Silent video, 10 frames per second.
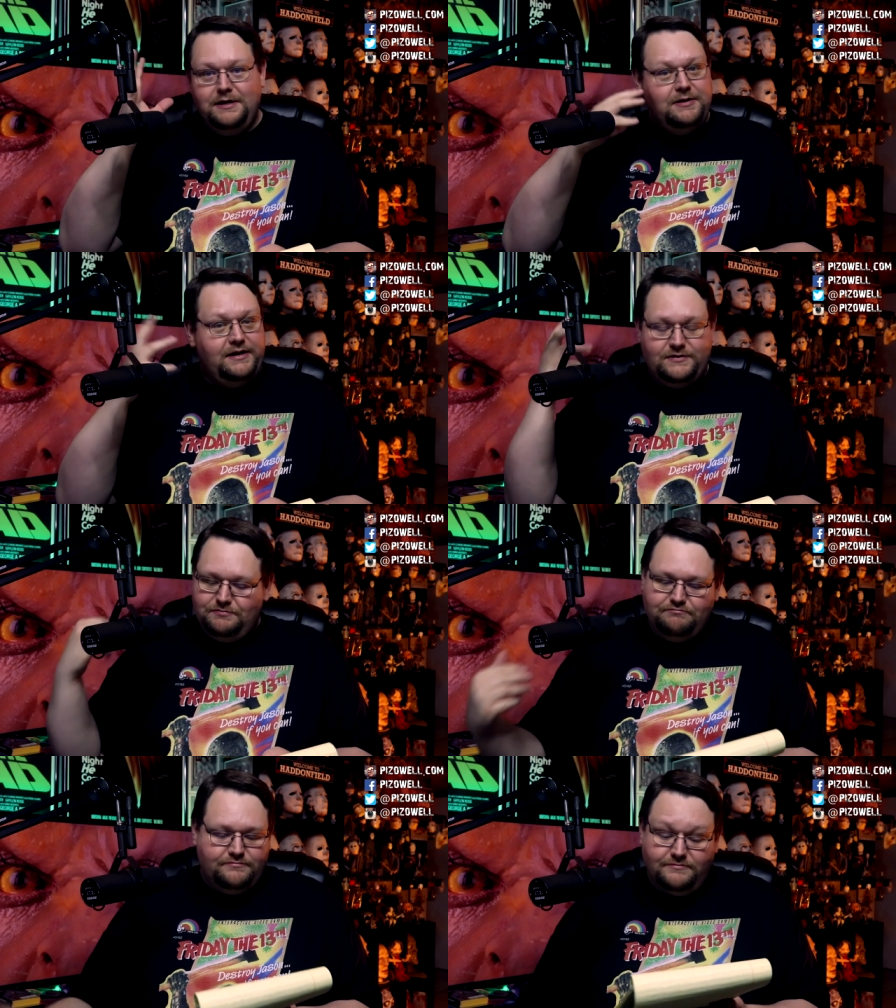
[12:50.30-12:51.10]
it's
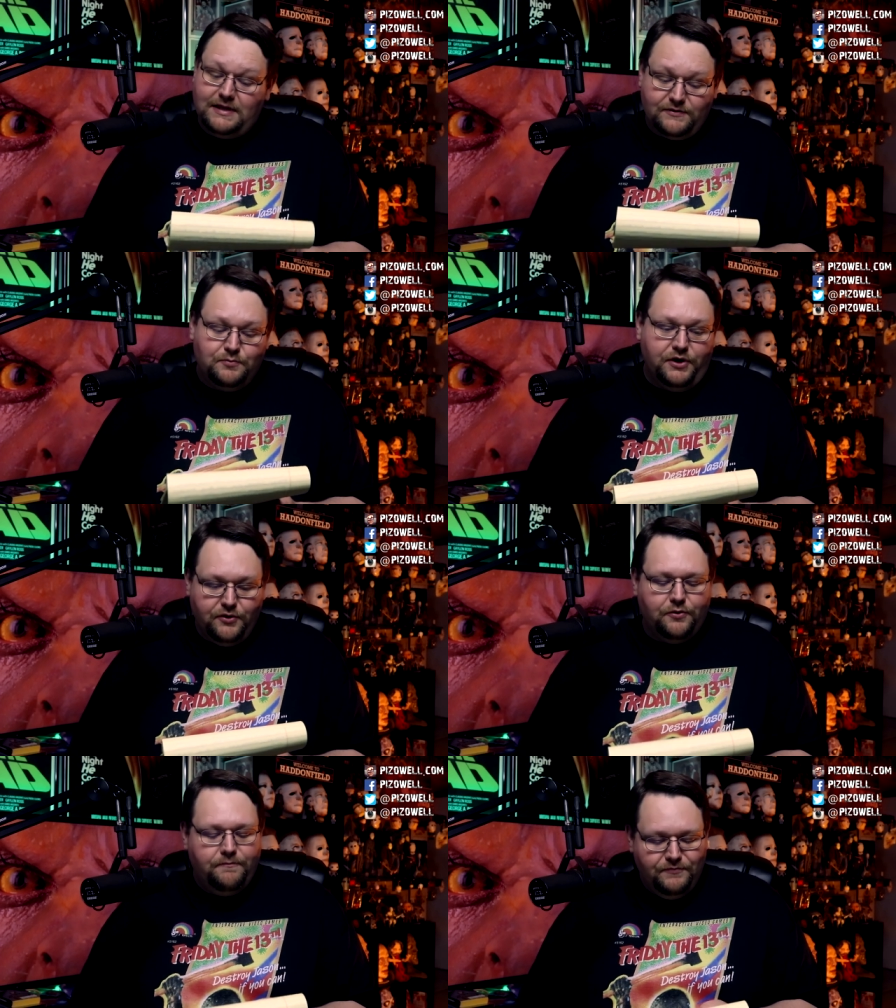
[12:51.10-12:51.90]
that was pretty
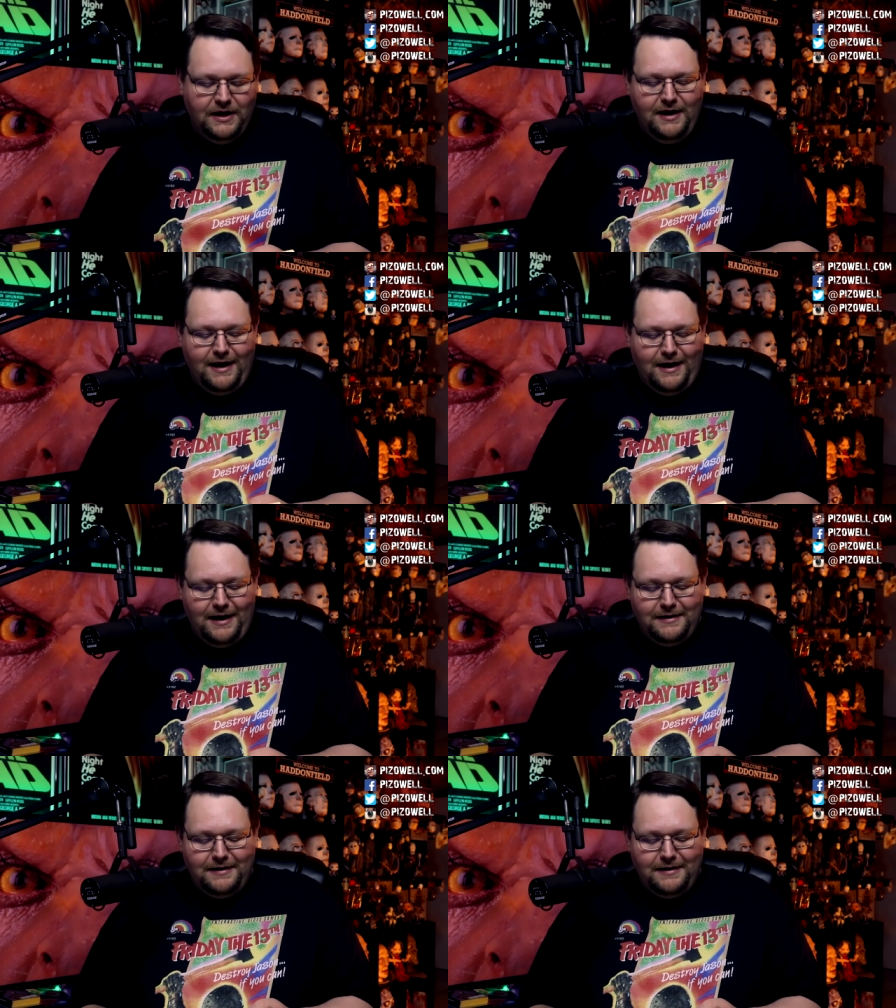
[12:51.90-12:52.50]
cool. Uh,